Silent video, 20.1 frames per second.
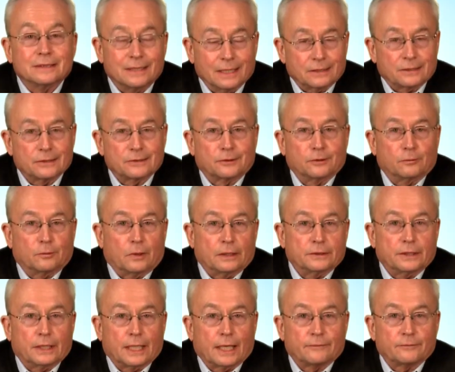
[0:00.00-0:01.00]
this is the one
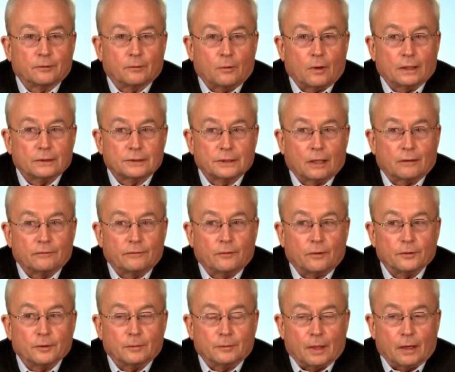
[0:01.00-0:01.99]
you have to watch out
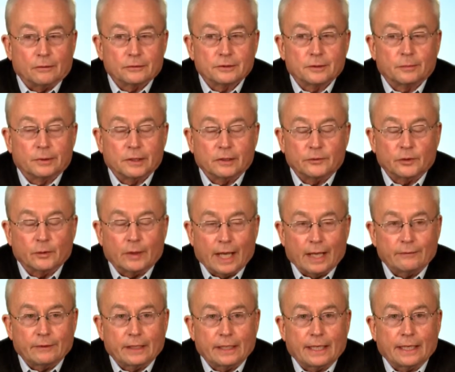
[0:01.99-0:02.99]
for the most. But if you
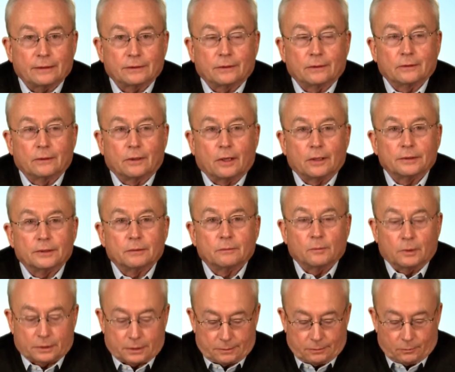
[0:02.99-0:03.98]
have a handle on
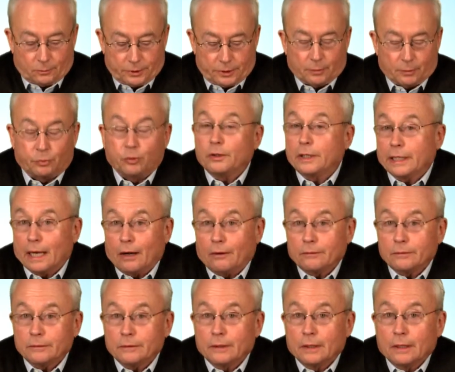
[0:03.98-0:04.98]
what you're putting
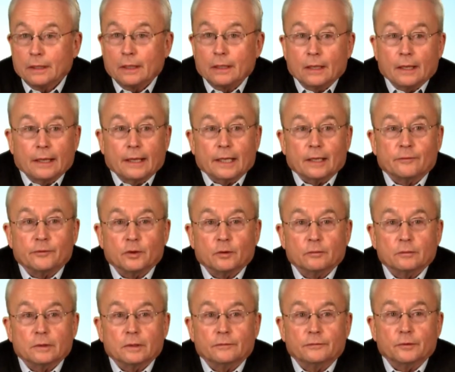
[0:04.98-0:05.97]
out, if
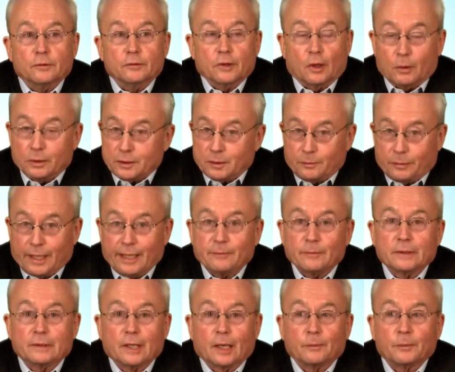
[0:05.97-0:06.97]
you know what the
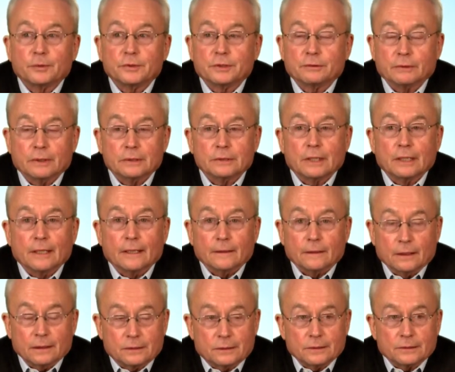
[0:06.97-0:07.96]
pavement temperature is,
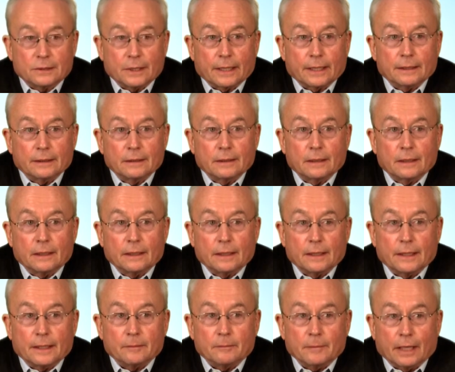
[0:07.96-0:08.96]
this is a
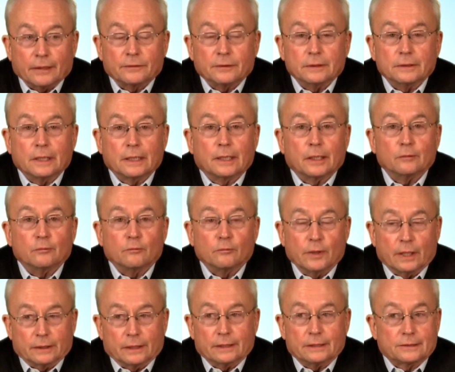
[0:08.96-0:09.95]
method that can
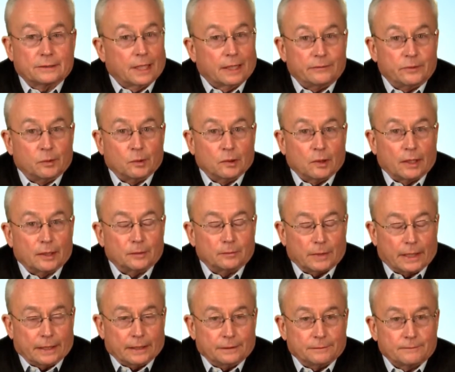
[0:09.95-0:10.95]
really save you a lot of
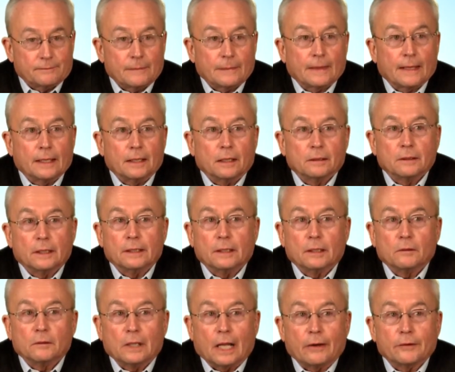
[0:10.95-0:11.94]
money. And
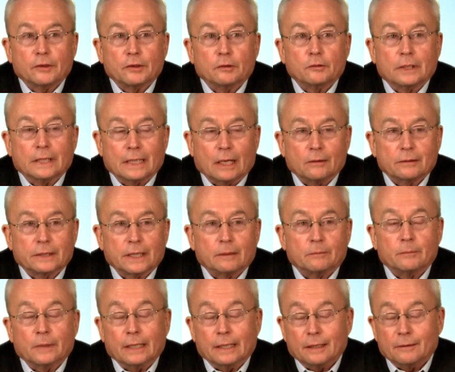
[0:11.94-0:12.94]
it'll allow you to get out there
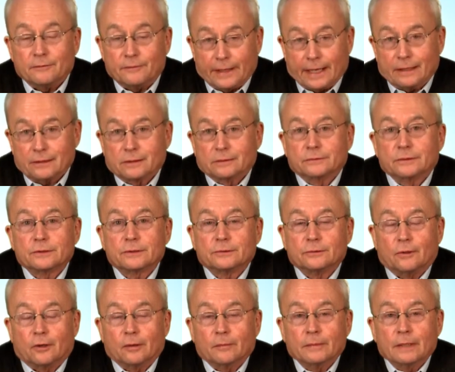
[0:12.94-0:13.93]
in advance of a
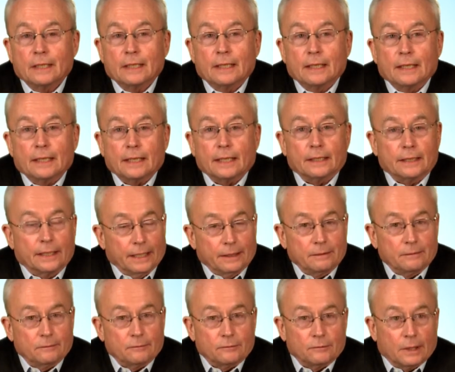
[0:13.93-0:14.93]
storm and hit